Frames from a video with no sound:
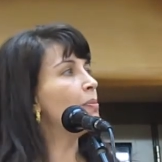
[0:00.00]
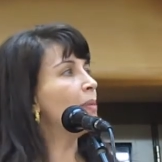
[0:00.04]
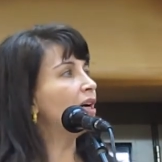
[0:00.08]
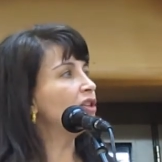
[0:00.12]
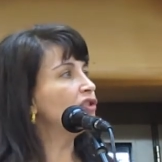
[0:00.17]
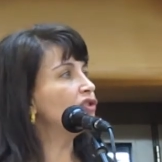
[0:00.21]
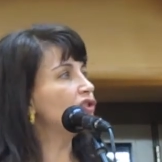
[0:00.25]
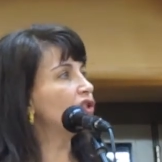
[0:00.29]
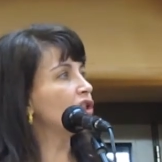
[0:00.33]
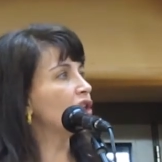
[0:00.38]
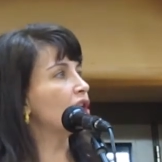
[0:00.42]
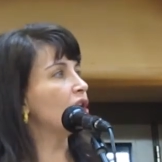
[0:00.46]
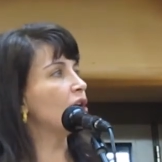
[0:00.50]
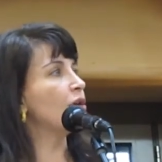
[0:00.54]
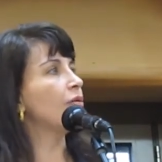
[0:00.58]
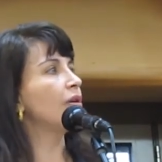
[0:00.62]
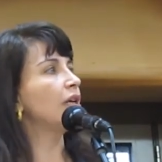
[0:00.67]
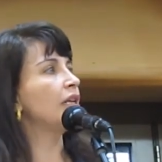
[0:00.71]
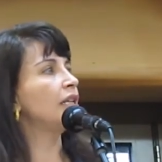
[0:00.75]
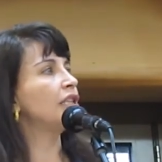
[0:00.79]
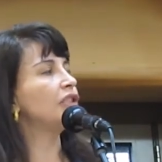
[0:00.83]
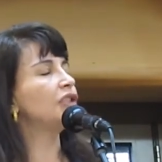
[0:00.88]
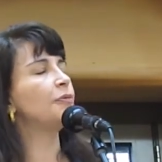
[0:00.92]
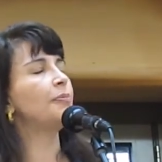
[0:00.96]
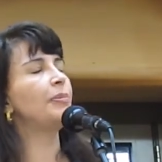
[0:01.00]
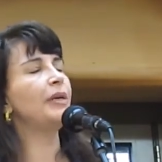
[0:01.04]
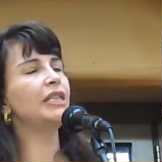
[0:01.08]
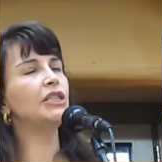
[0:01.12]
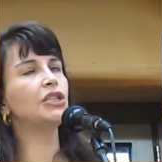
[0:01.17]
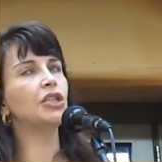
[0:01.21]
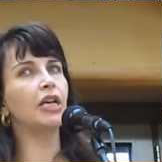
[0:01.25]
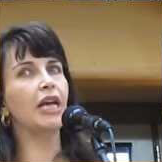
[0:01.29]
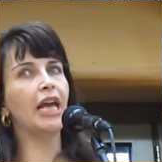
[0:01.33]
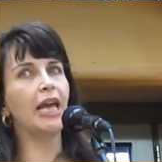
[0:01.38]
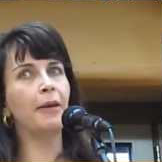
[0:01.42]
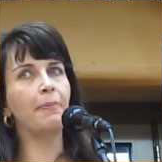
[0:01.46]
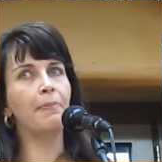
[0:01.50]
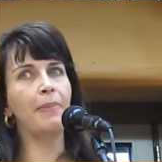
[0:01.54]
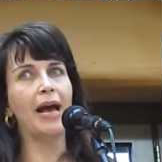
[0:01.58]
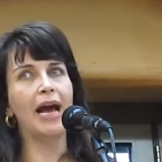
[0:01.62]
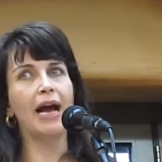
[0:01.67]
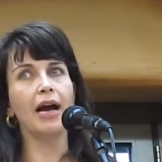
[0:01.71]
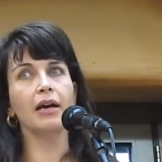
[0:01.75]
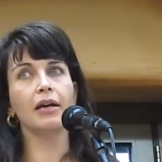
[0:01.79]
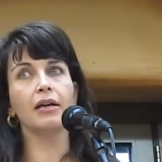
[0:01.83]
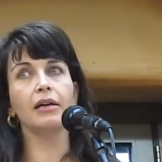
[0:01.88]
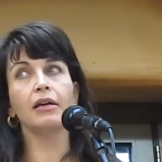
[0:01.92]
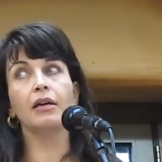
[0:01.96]
months ago in his speech at
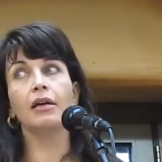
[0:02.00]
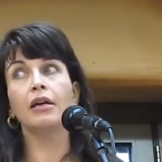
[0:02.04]
AIPAC,